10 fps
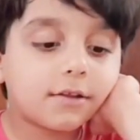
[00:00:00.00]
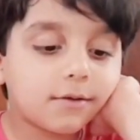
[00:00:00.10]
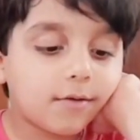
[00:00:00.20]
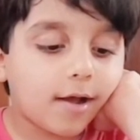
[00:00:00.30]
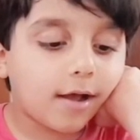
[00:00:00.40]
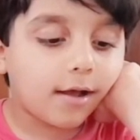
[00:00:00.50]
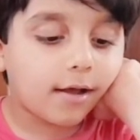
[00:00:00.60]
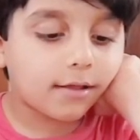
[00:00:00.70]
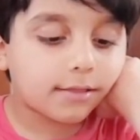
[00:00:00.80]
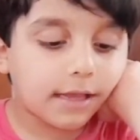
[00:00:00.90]
to
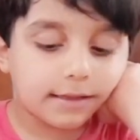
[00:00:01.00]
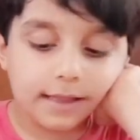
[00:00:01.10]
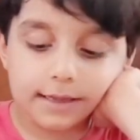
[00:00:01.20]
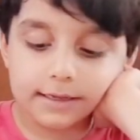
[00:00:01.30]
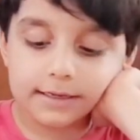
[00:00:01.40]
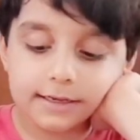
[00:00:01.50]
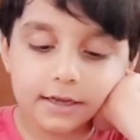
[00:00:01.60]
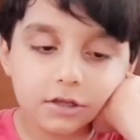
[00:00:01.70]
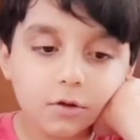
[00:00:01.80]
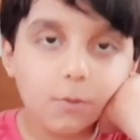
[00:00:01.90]
say the
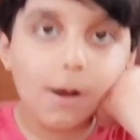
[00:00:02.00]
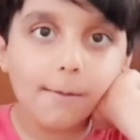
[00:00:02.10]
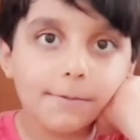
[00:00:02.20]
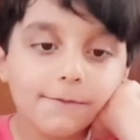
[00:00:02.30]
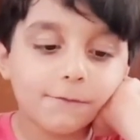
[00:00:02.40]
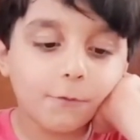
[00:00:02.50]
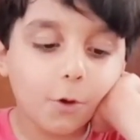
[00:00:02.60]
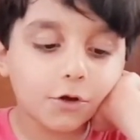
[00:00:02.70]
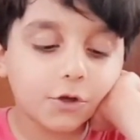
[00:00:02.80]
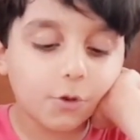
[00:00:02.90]
eating dua
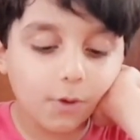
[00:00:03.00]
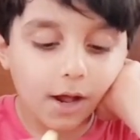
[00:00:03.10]
before you